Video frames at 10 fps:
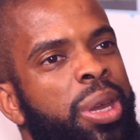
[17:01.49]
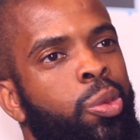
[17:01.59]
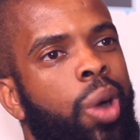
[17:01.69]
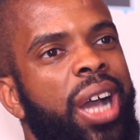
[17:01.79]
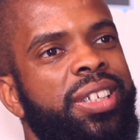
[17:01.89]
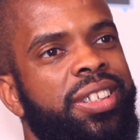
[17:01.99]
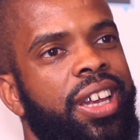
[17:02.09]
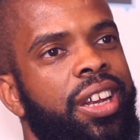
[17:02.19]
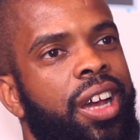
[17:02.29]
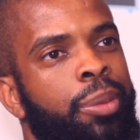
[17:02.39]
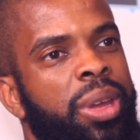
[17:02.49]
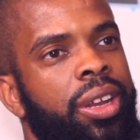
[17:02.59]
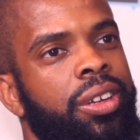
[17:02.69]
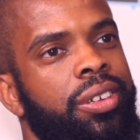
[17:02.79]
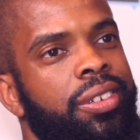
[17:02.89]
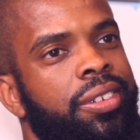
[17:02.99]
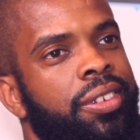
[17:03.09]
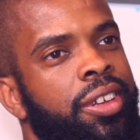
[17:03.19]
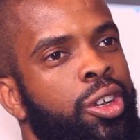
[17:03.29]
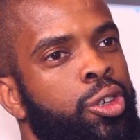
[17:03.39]
be wise then? I mean,
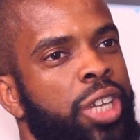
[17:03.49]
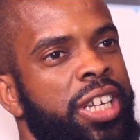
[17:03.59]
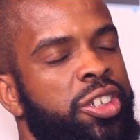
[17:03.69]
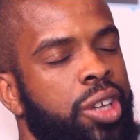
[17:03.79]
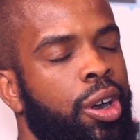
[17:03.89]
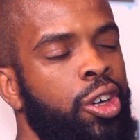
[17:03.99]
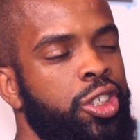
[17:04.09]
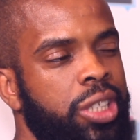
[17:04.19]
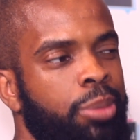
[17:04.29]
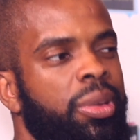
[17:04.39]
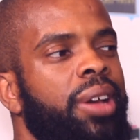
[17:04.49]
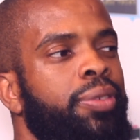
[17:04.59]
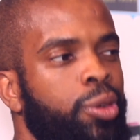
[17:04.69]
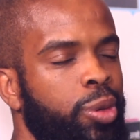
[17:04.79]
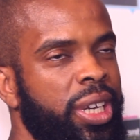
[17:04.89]
because on some level,